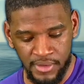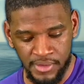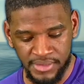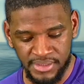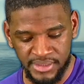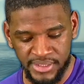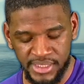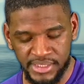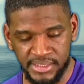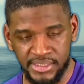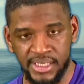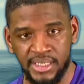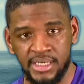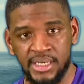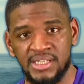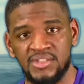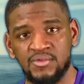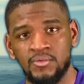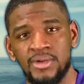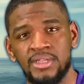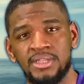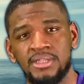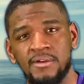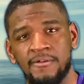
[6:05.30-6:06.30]
Verse
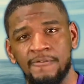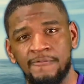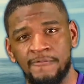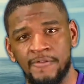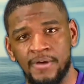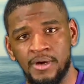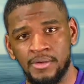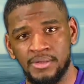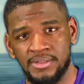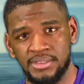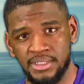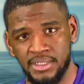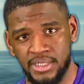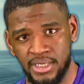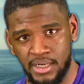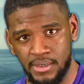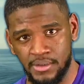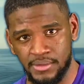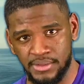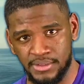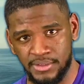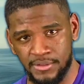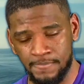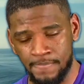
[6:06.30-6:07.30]
16, let's read the
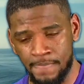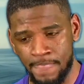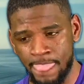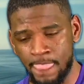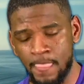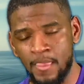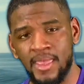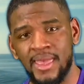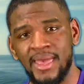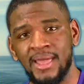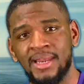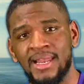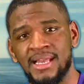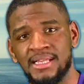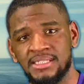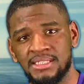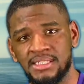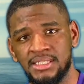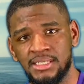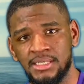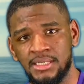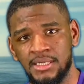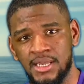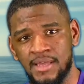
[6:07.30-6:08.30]
first curse. And
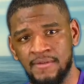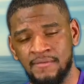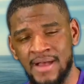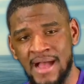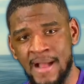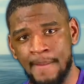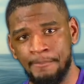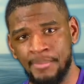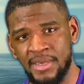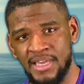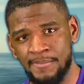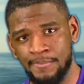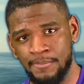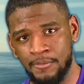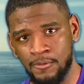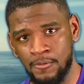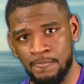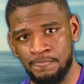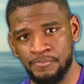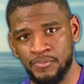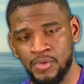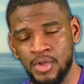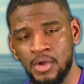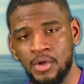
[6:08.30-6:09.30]
let's see if our
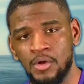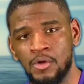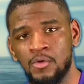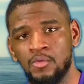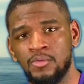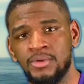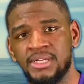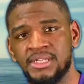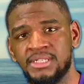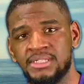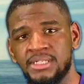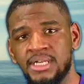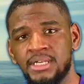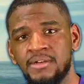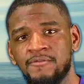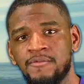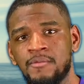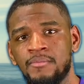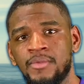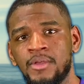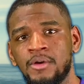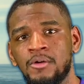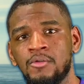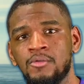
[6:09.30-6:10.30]
people who
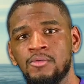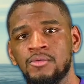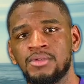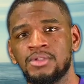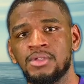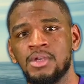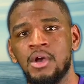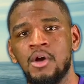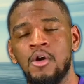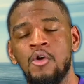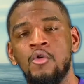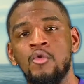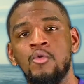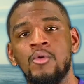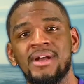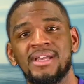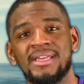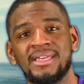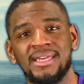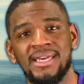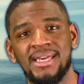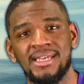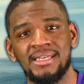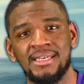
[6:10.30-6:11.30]
descend from those
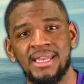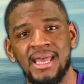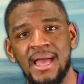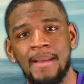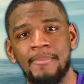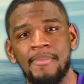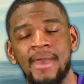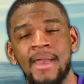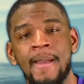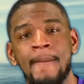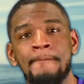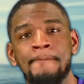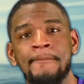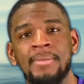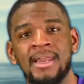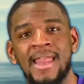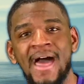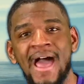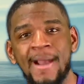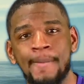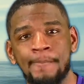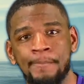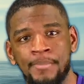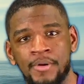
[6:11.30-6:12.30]
who were kidnapped
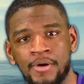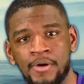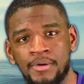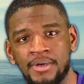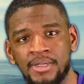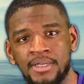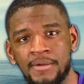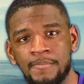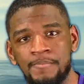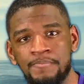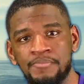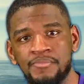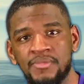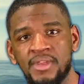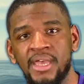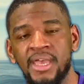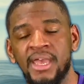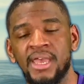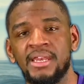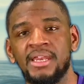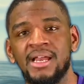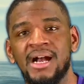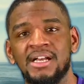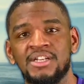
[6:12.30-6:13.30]
and blackbirded
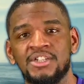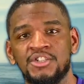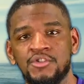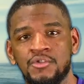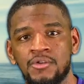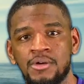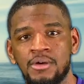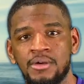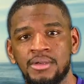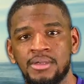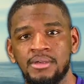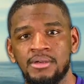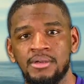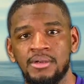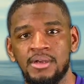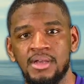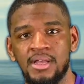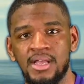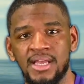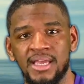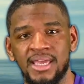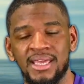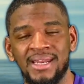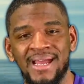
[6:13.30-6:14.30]
in
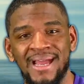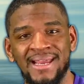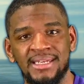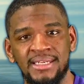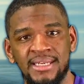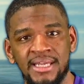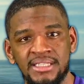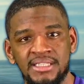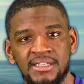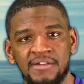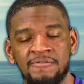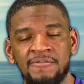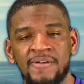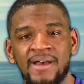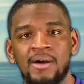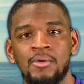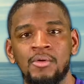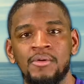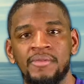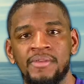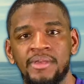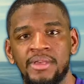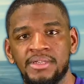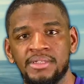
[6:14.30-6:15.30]
Australia can
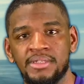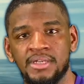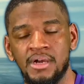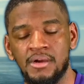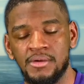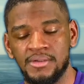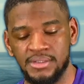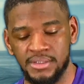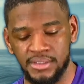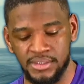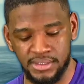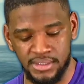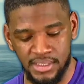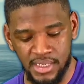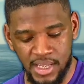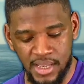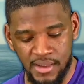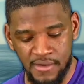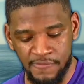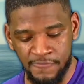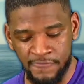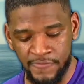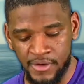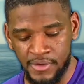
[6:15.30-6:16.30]
identify with these
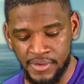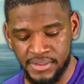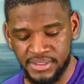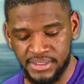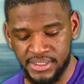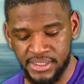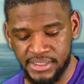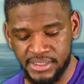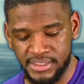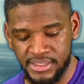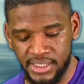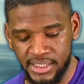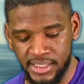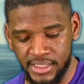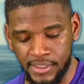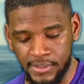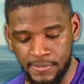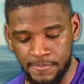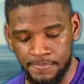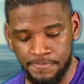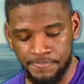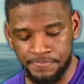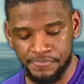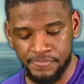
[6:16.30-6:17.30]
curses. Verse
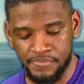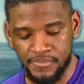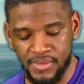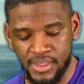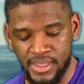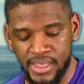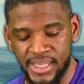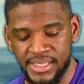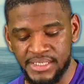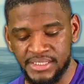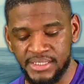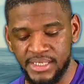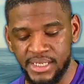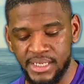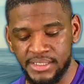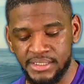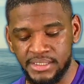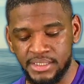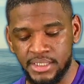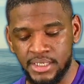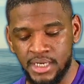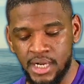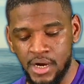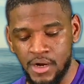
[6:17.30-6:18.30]
16, it
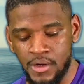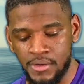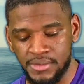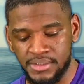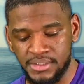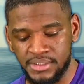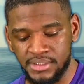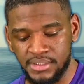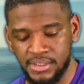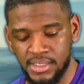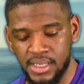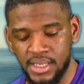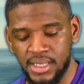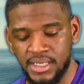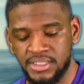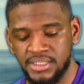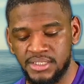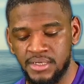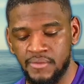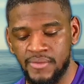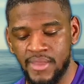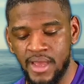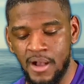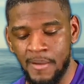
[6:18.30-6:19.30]
says, "Curse
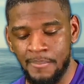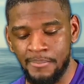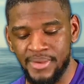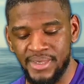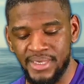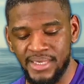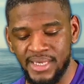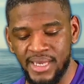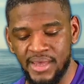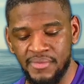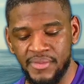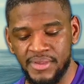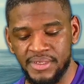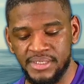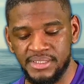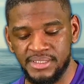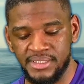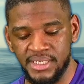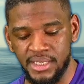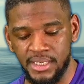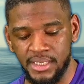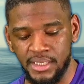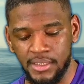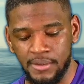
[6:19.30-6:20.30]
shall thou be in
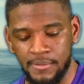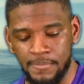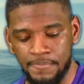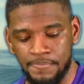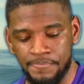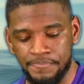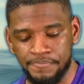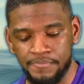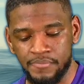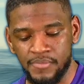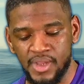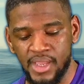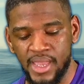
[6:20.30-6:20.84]
the city,